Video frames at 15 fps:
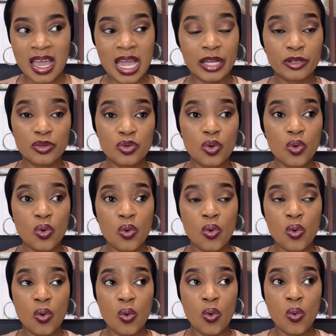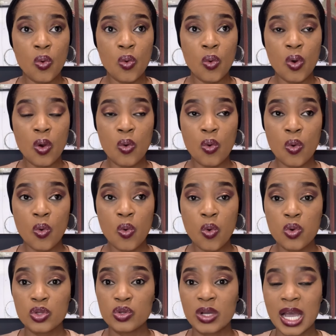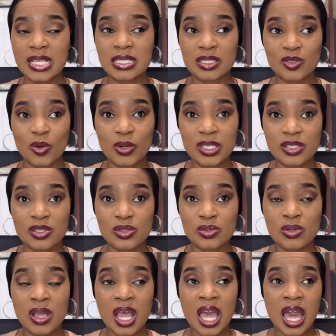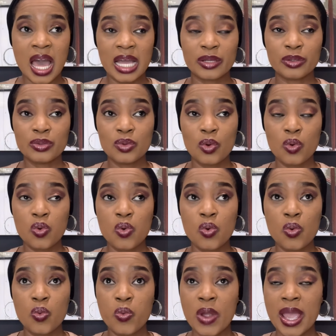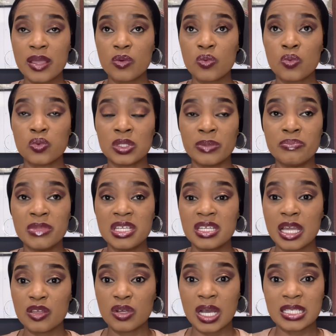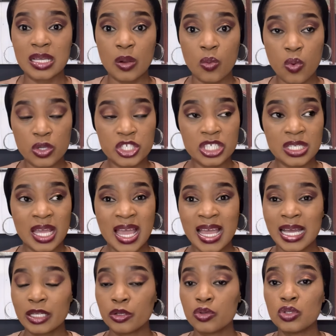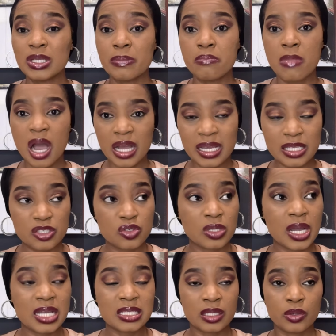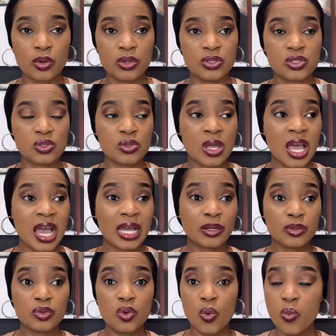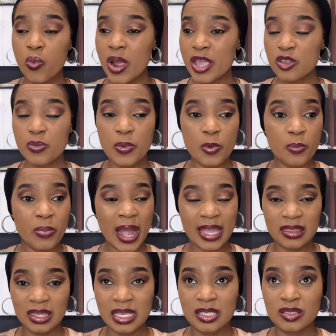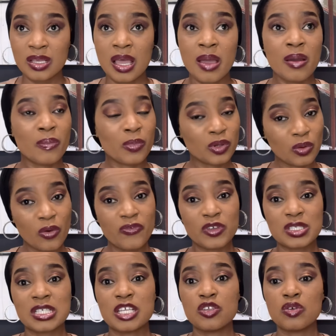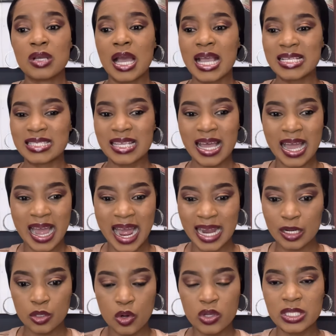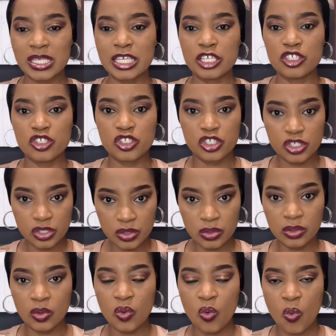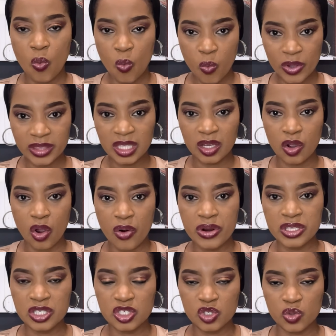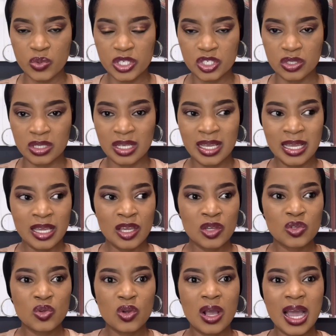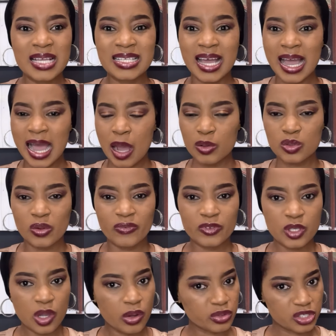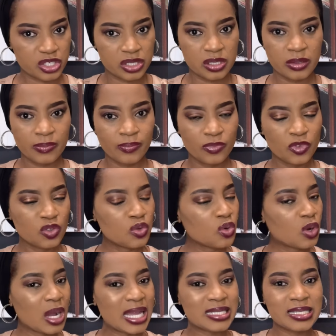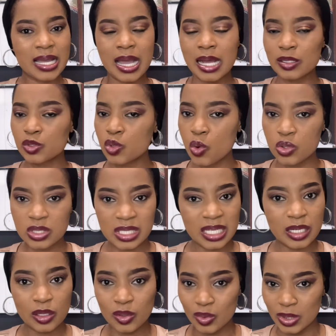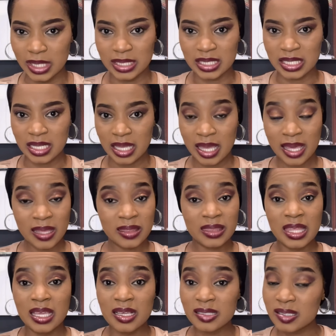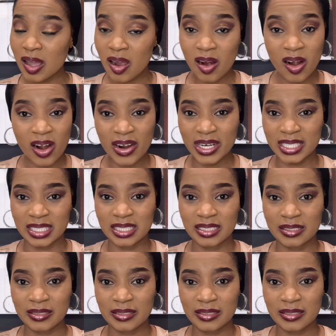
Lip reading: I don't know who you guys are talking to. I don't know where the media you guys are watching. I don't know the market you guys are going to. I don't know where you people buy things. But obviously you guys are not in tune with the current situation. You guys are out of touch. You guys are totally clueless. Things are hard.